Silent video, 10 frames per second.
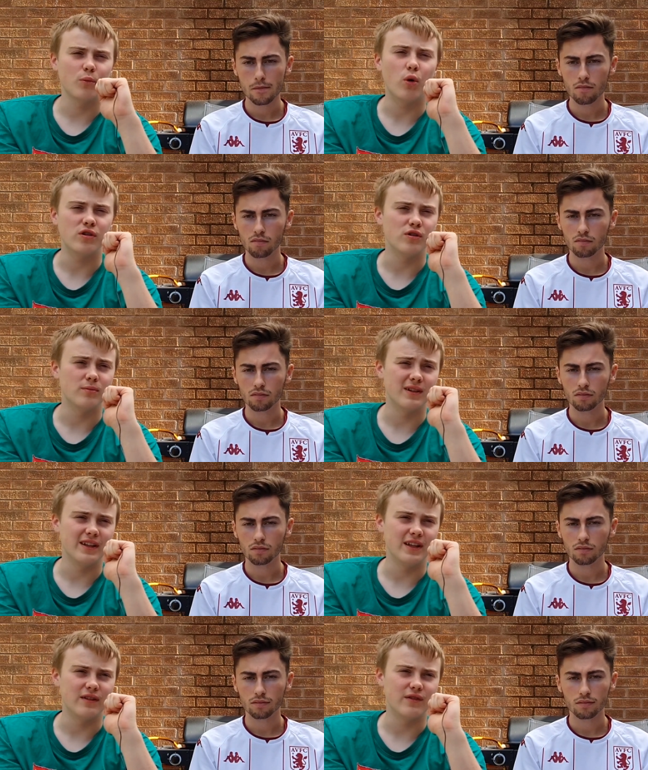Speaker 1: what you
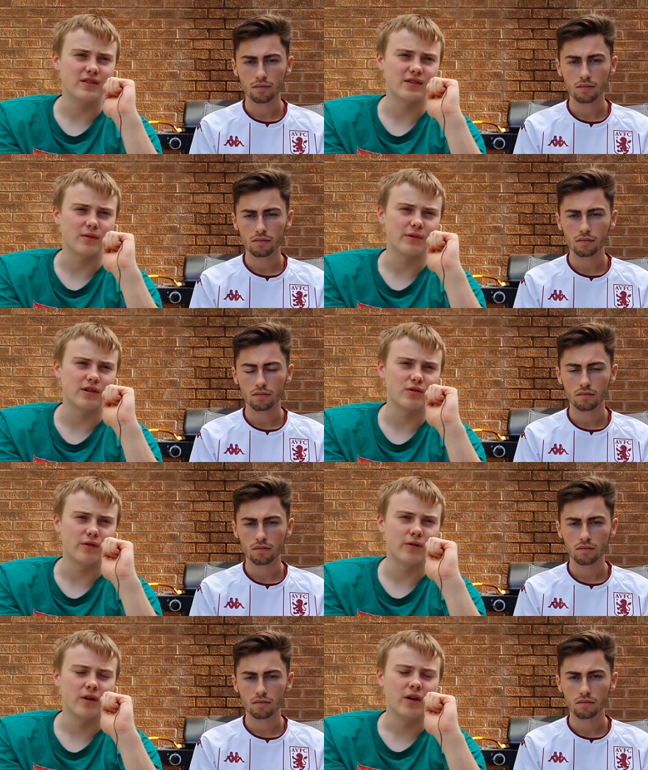believe is going to be
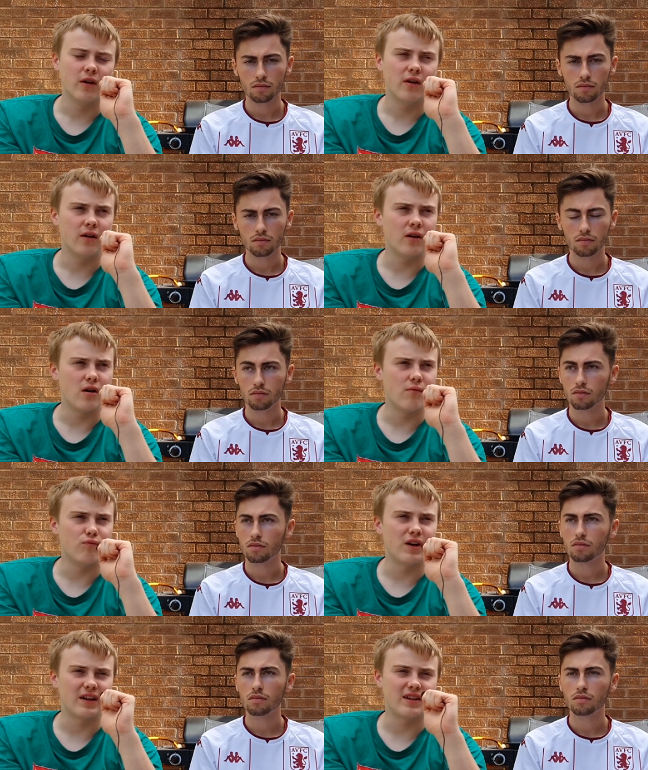your
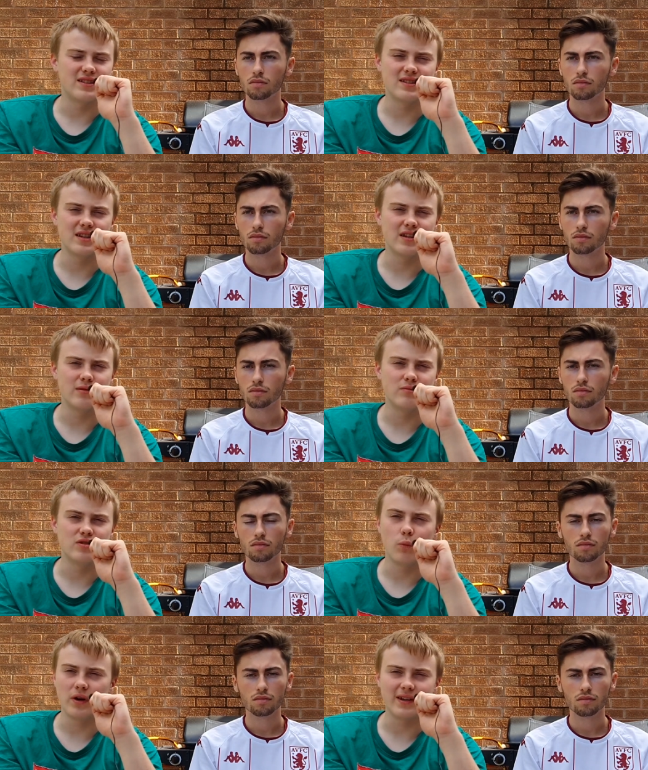relegated teams, your
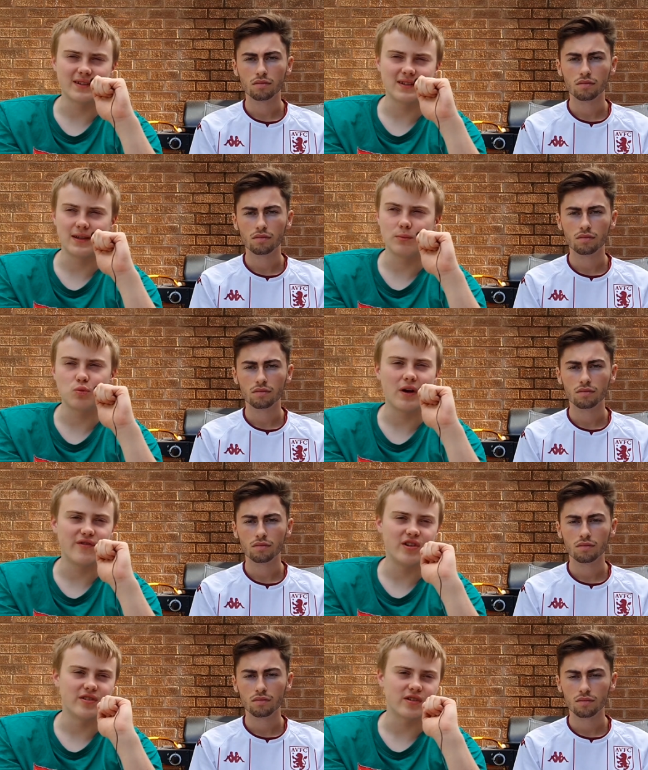winning teams, where
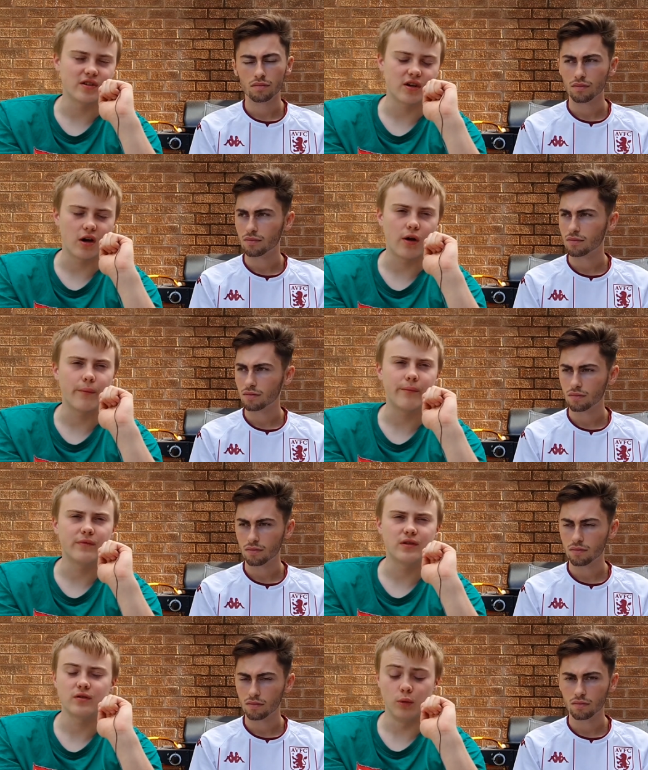Villa's going to come,
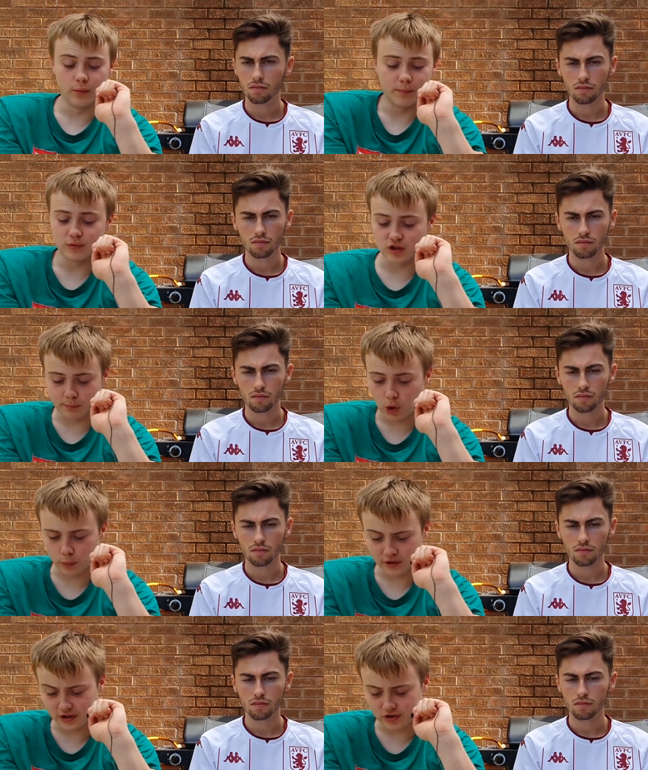or just bold
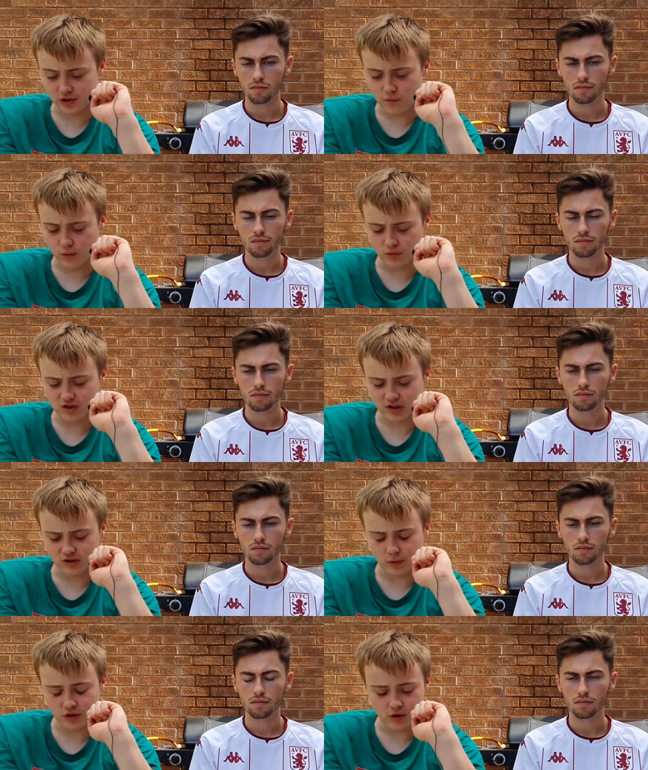predictions overall. Just tell us
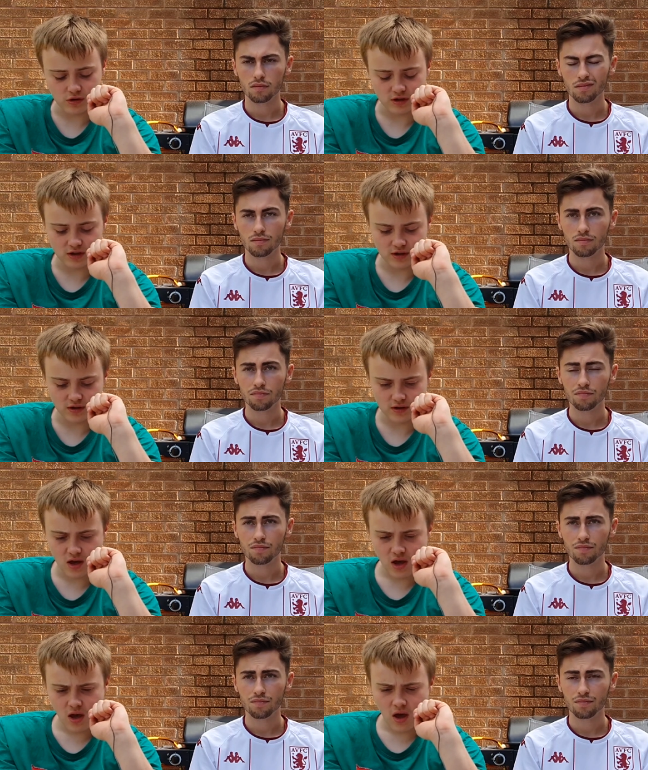what you think.
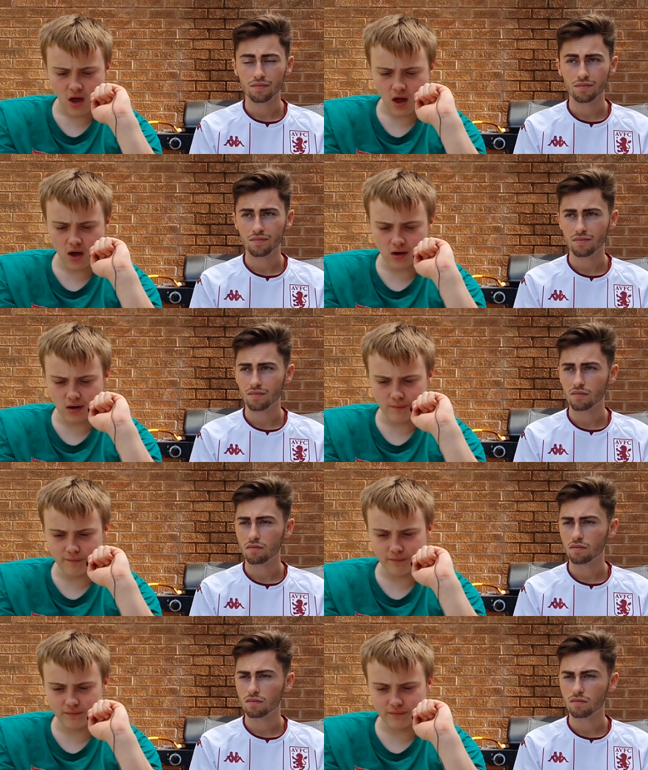I
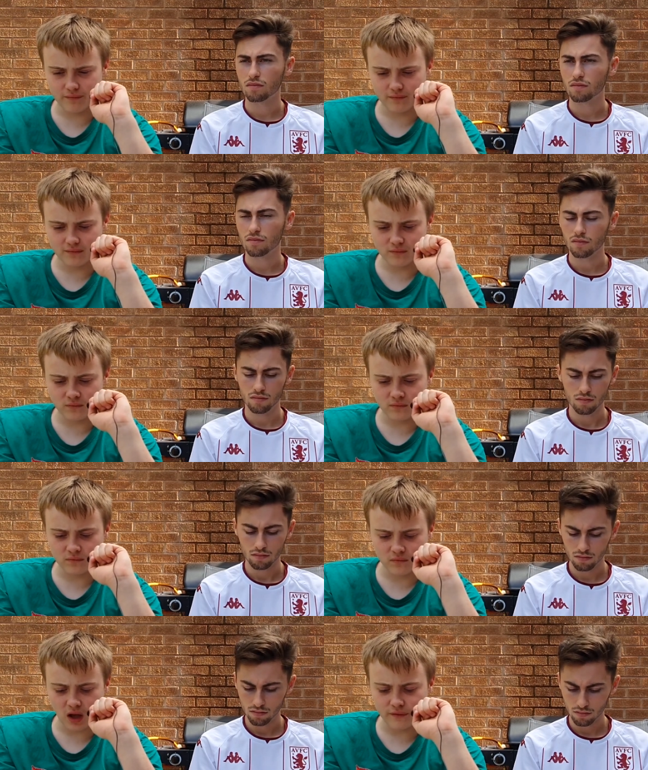
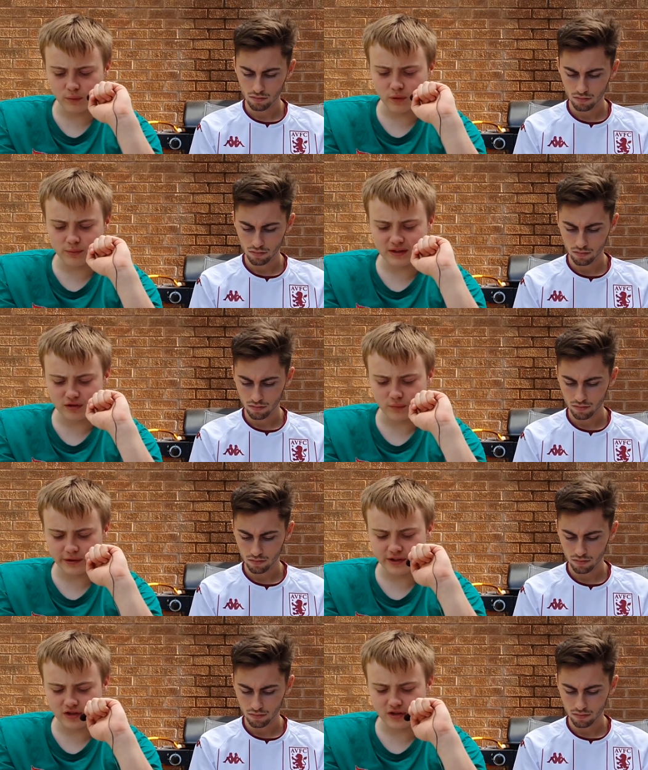think we potentially a really